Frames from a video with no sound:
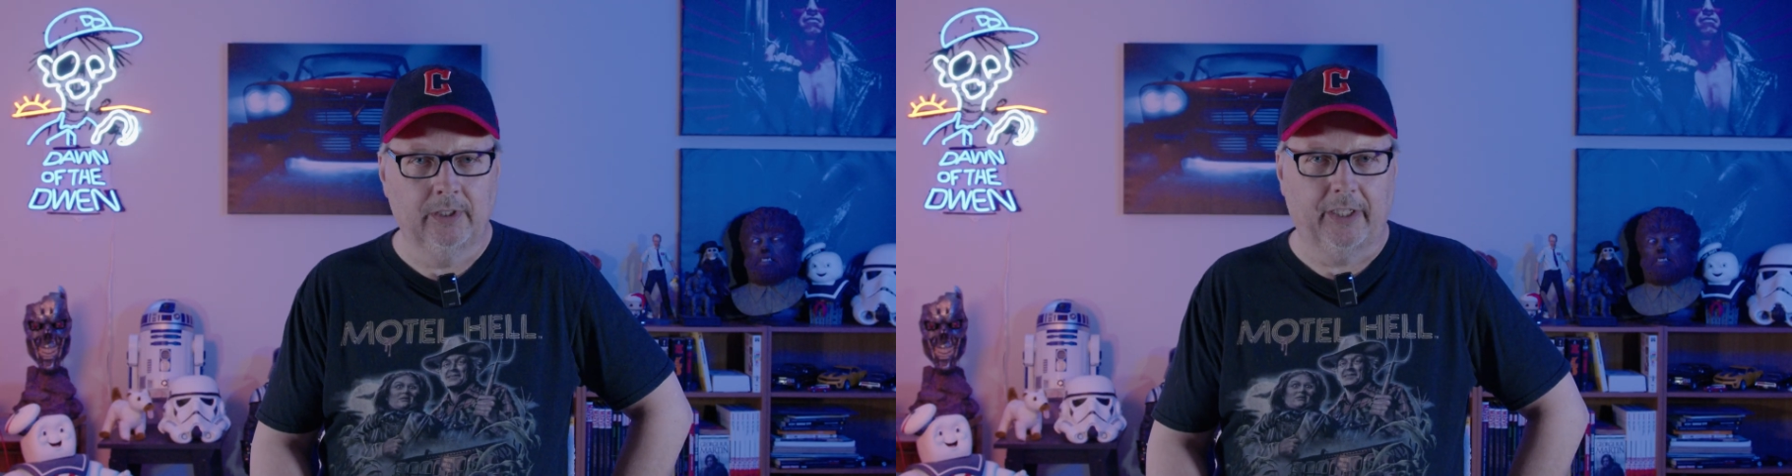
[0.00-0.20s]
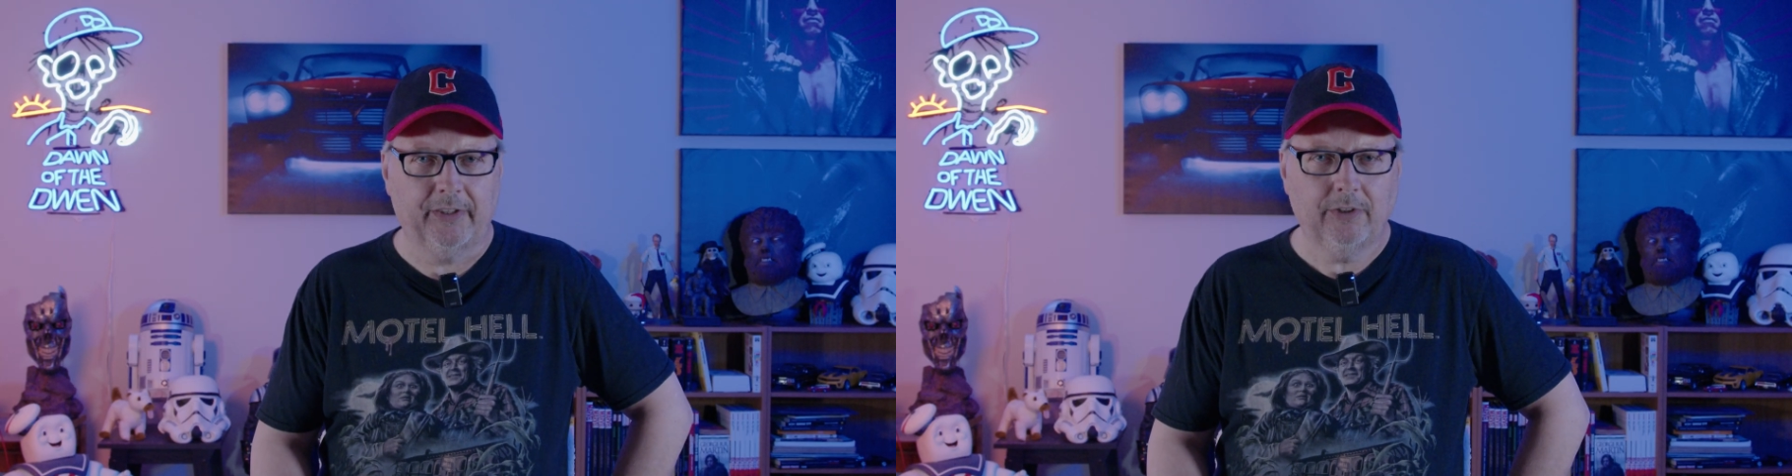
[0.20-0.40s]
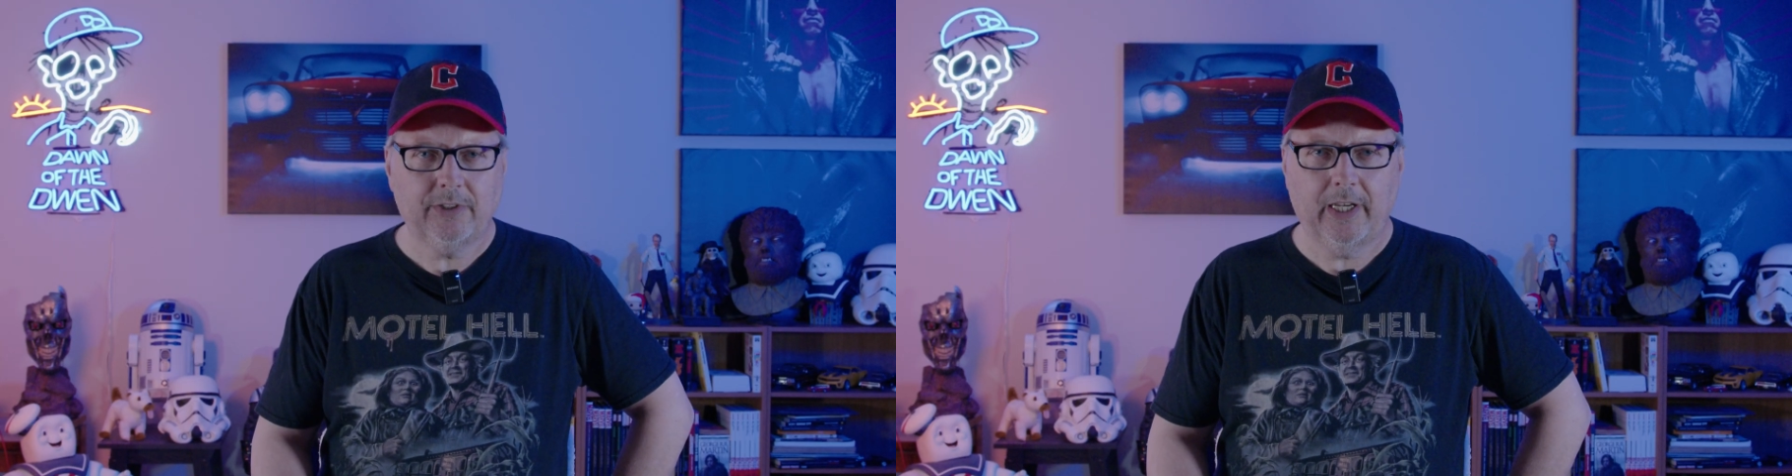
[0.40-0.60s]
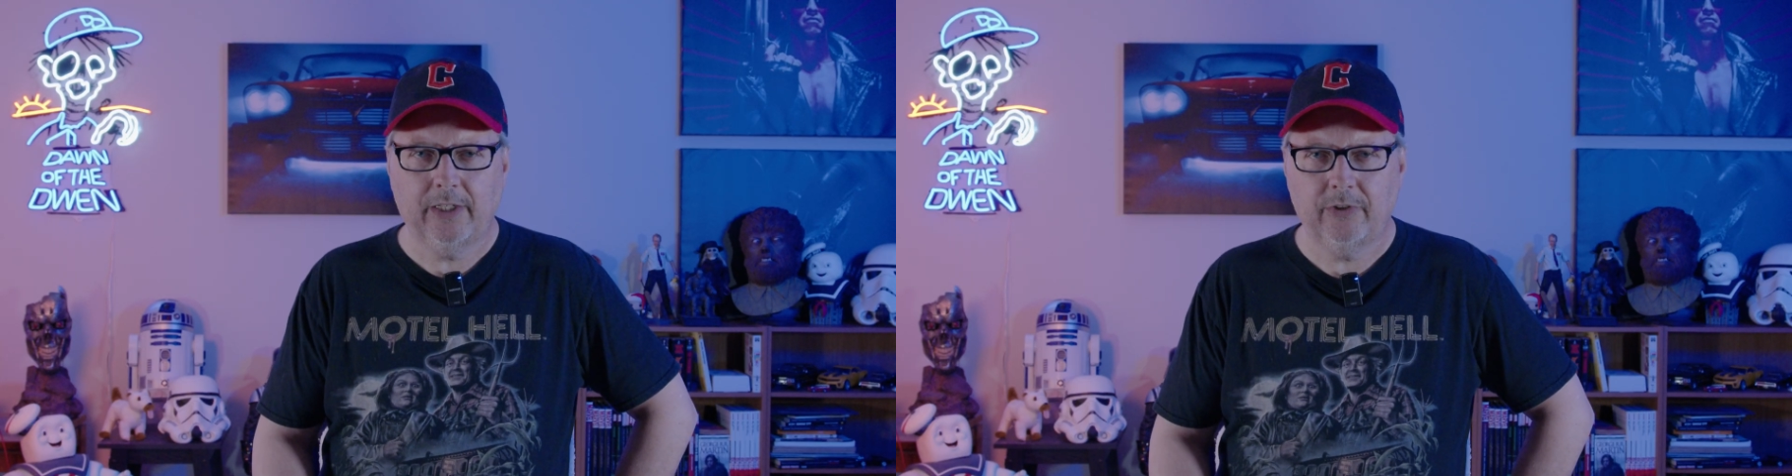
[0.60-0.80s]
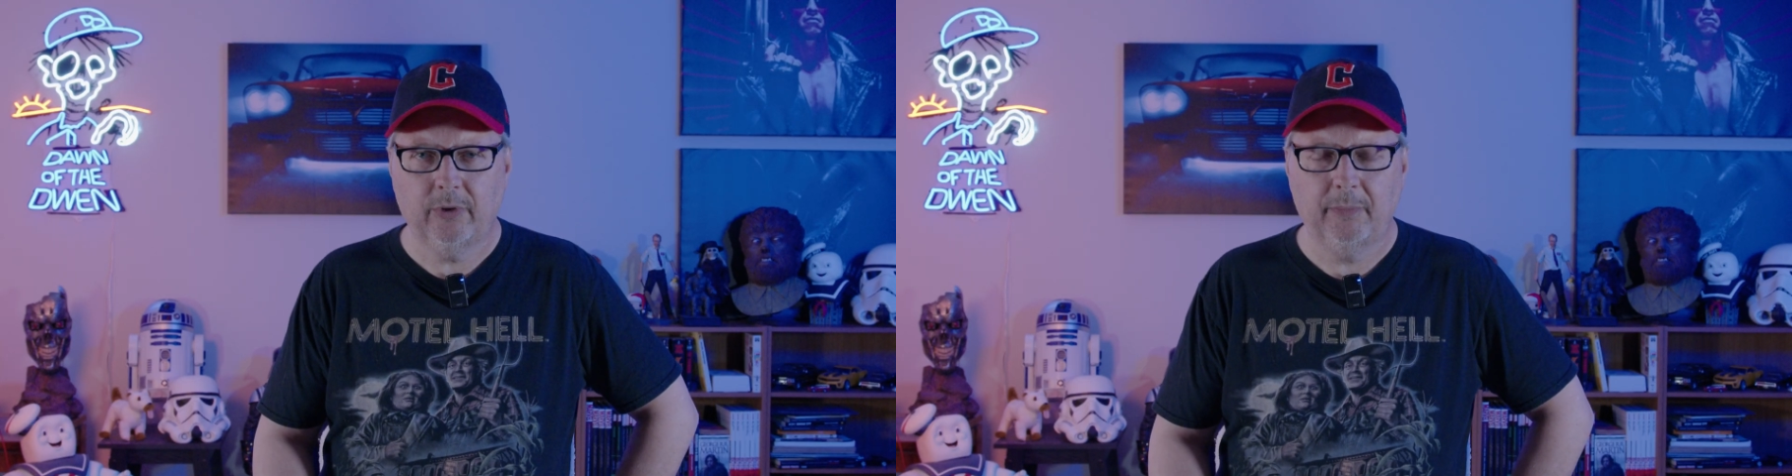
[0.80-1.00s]
and they're
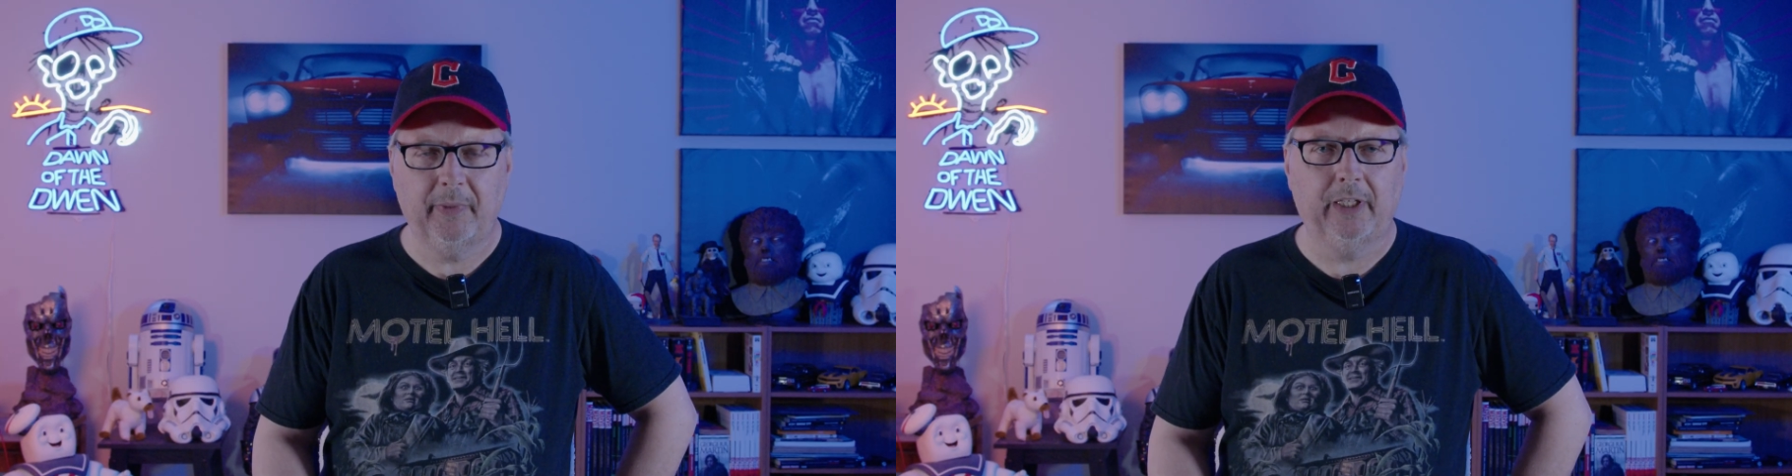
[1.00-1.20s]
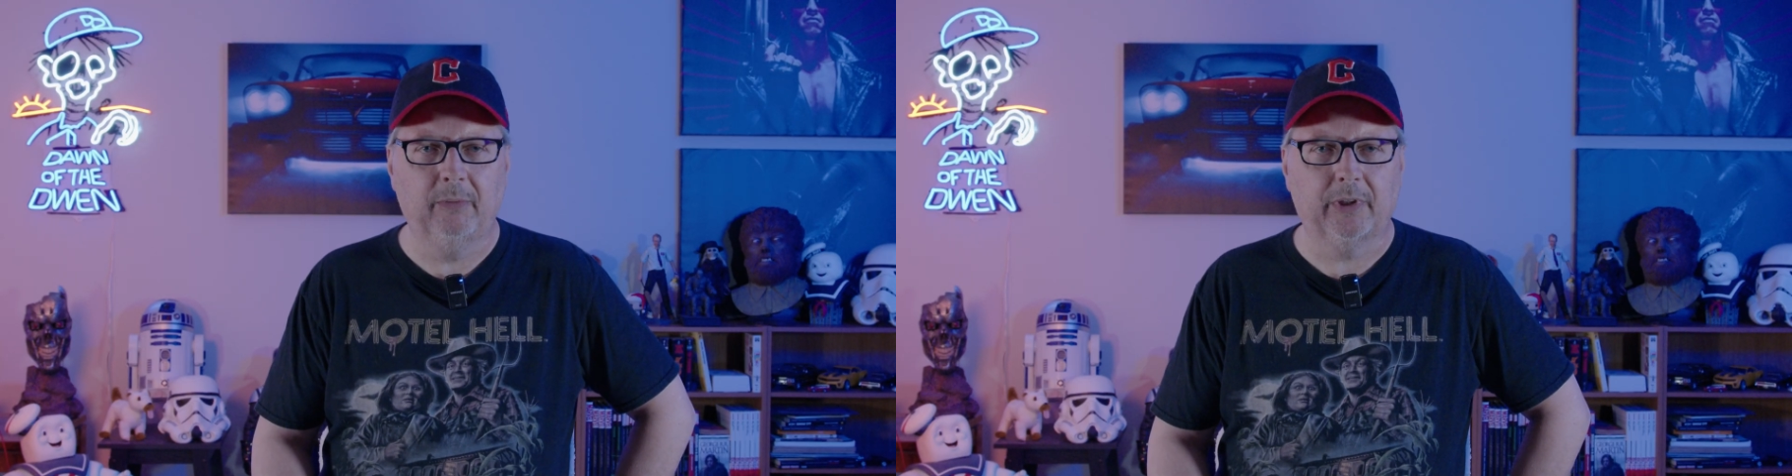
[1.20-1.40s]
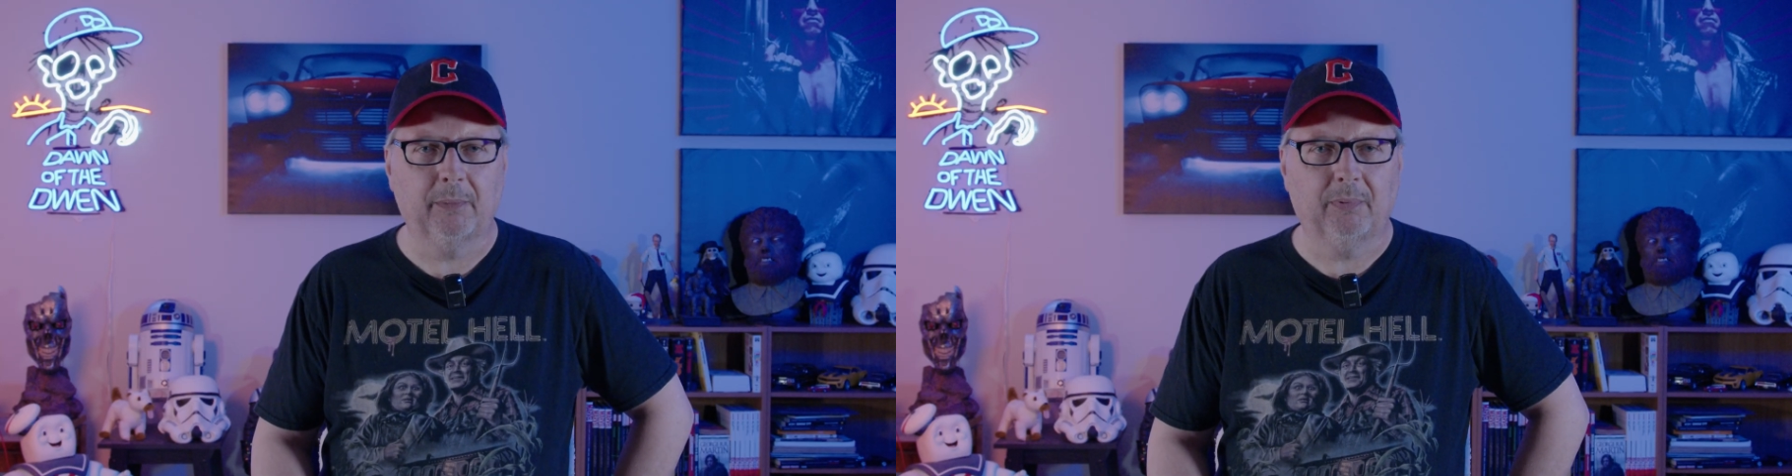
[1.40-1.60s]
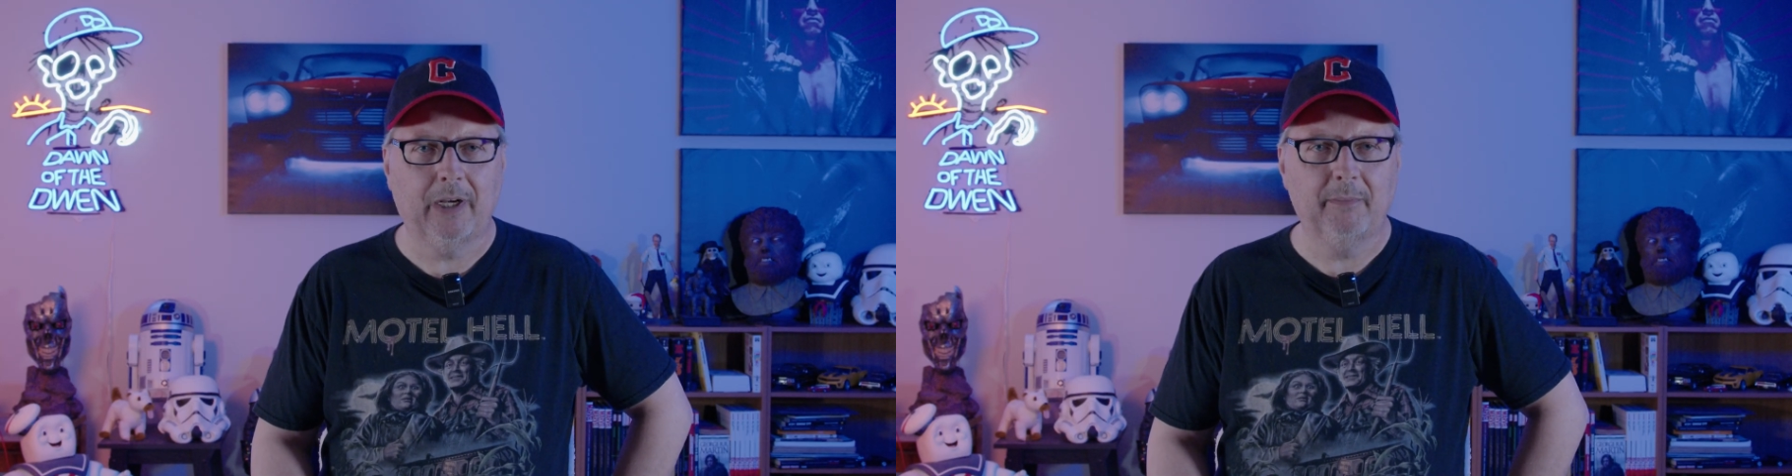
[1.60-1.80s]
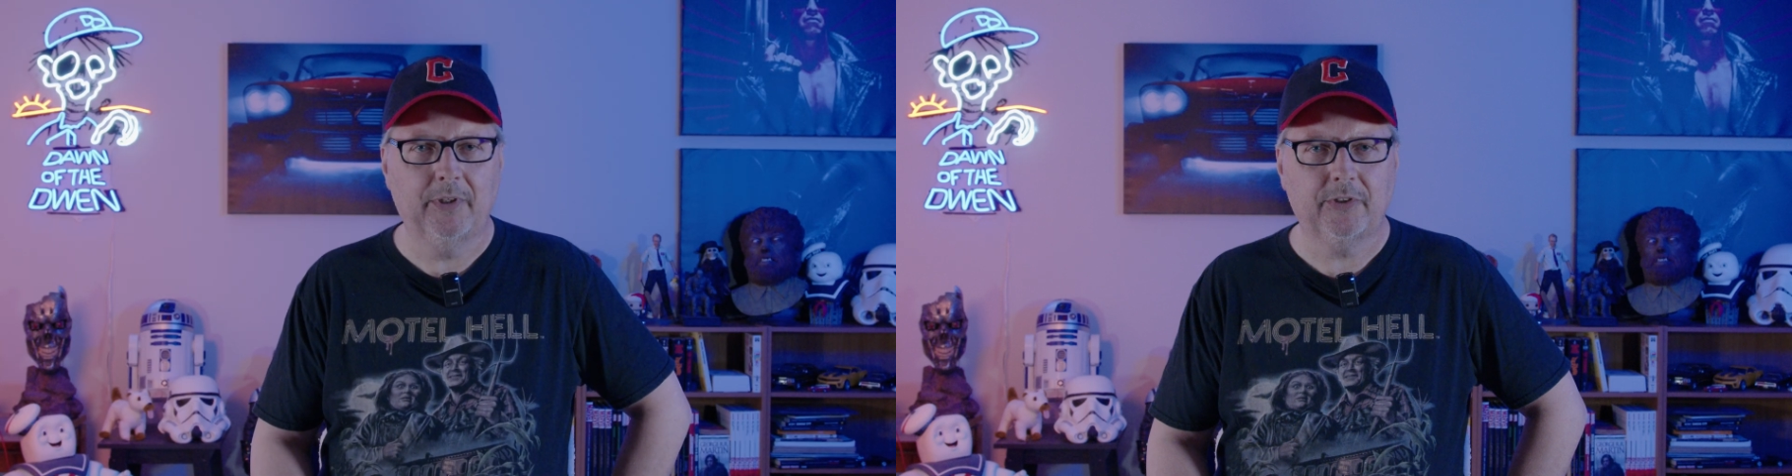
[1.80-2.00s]
taken to a meeting with the
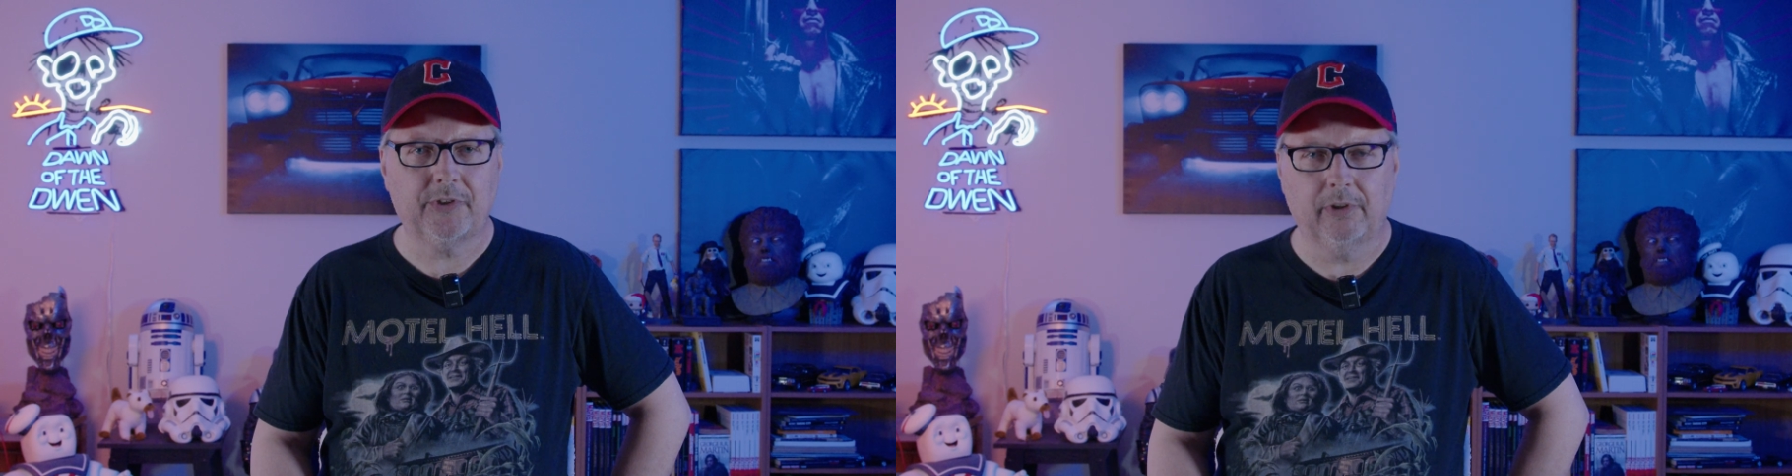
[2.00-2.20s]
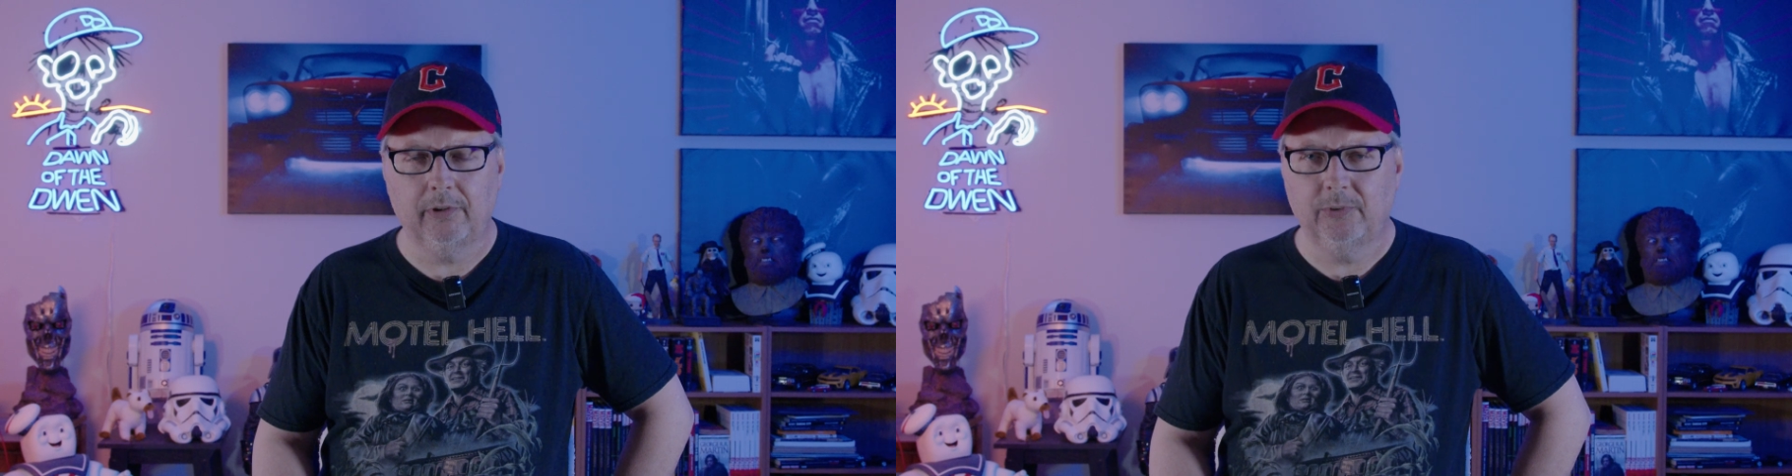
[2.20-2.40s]
Prime Minister,